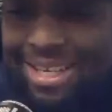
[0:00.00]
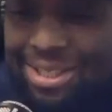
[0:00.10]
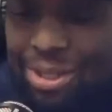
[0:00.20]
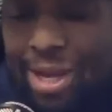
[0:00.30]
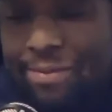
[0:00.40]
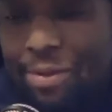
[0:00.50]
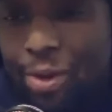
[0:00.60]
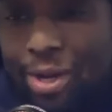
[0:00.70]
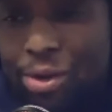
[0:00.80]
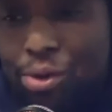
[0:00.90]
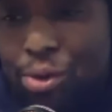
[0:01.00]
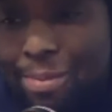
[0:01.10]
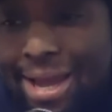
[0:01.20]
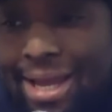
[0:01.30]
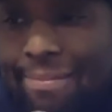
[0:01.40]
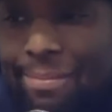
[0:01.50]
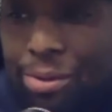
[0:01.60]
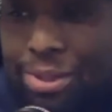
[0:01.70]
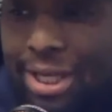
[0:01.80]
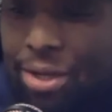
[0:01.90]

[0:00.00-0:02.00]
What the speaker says: So even with you making music,